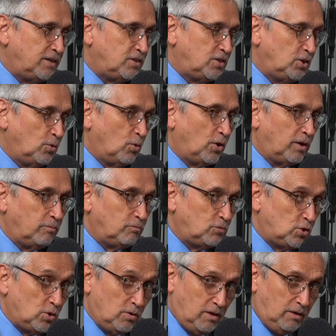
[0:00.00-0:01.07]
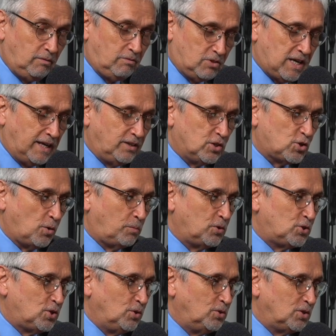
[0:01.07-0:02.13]
do you want to take this
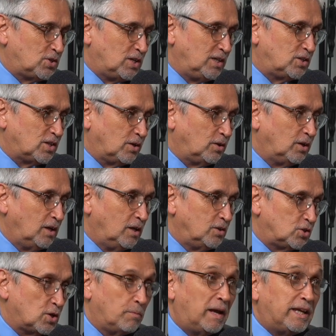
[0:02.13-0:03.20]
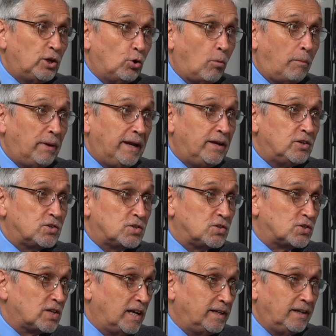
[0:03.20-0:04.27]
opportunity to make your pitch to
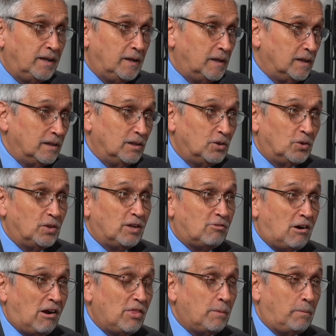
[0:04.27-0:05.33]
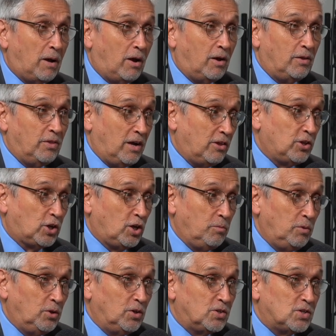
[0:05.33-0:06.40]
say, look, there are other
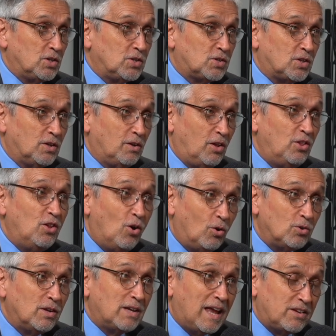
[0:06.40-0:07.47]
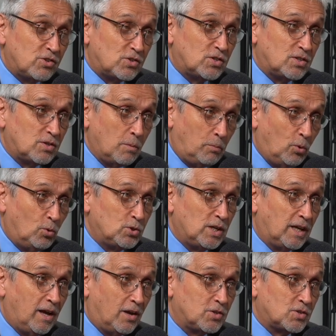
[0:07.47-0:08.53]
communities that are not
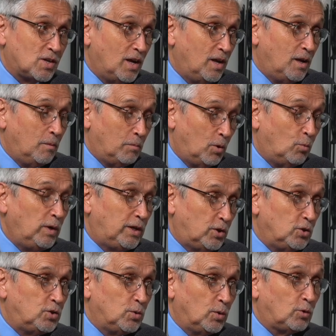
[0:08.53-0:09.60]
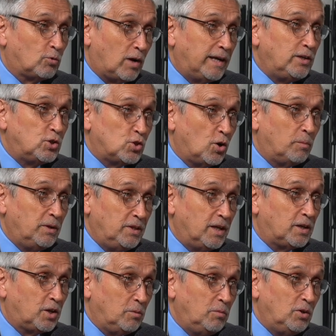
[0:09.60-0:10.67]
supporting us, but we could do a great job in their
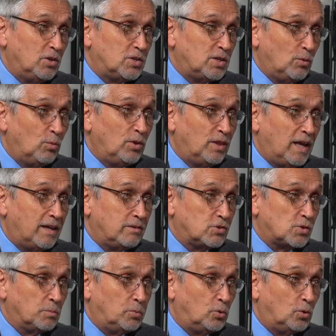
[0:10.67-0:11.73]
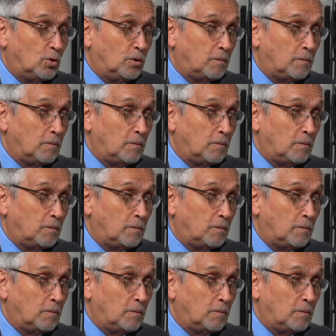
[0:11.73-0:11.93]
community with that support?